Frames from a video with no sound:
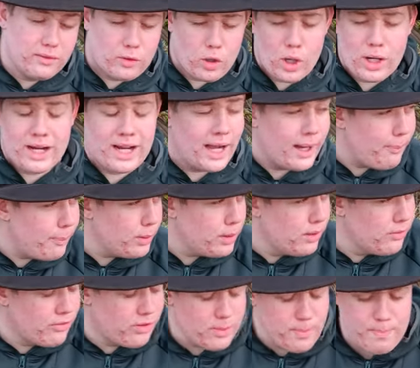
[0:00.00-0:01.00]
I've got a
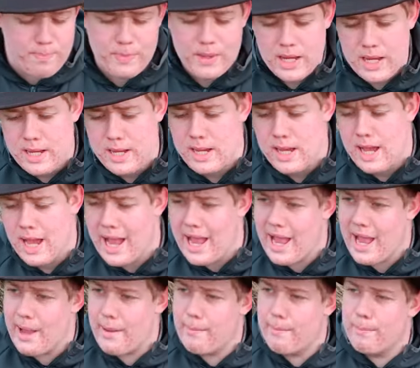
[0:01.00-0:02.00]
couple of them
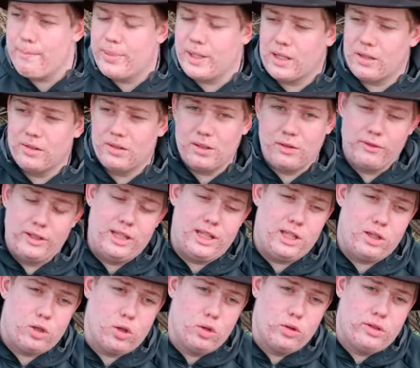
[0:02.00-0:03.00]
because they're
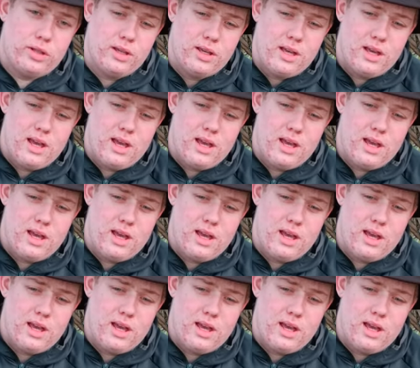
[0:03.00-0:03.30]
really good.